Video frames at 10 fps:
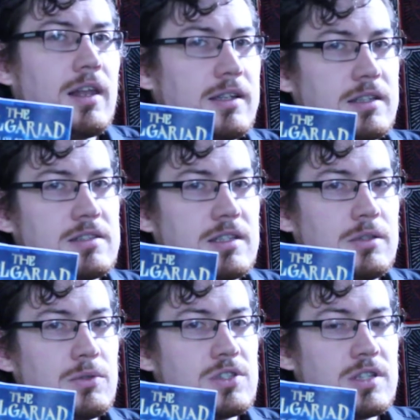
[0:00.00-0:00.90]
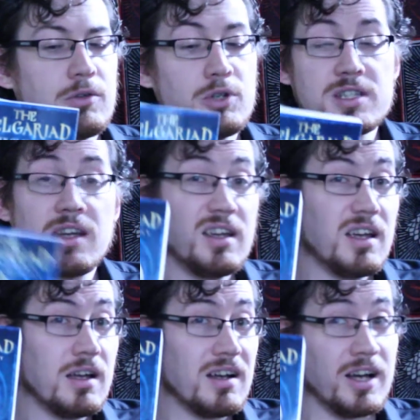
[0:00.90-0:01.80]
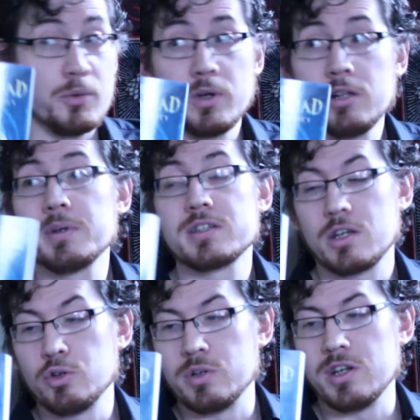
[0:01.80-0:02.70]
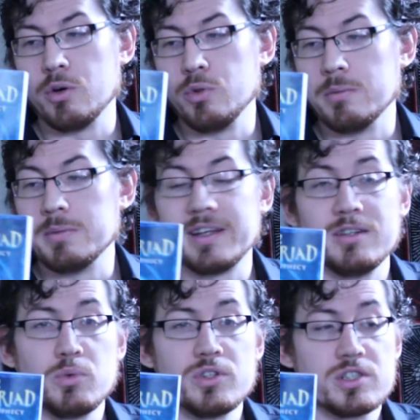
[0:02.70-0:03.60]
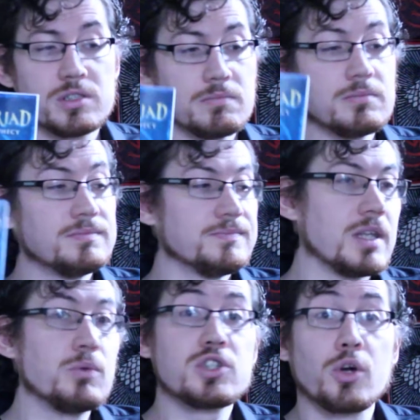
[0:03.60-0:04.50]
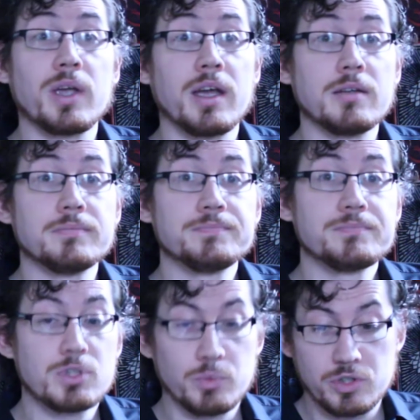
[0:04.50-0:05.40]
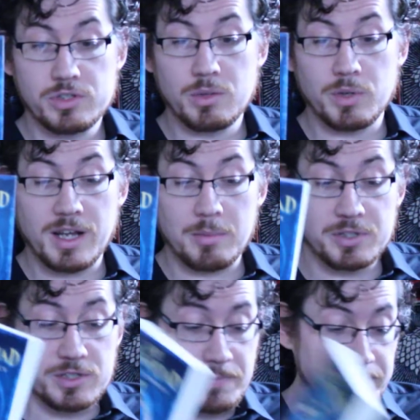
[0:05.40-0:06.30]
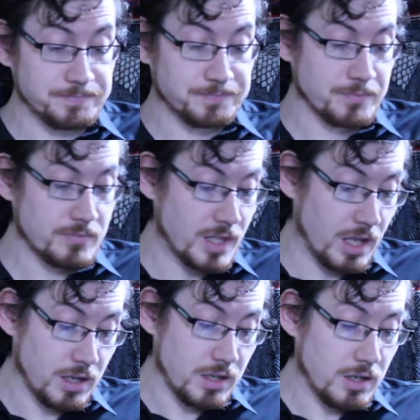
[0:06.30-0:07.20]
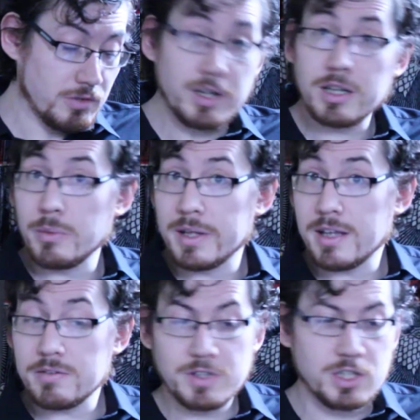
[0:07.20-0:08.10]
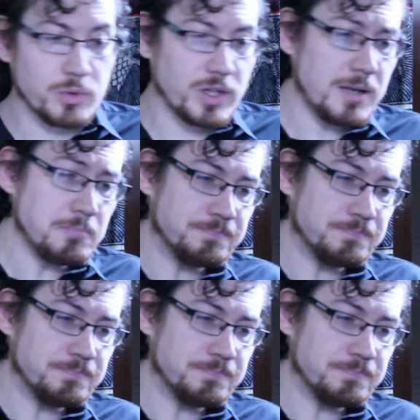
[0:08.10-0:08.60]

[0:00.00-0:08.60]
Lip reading: I continue the series? I will, because I already own them, and it was okay. So we shall see what happens. I'm going to end that video there.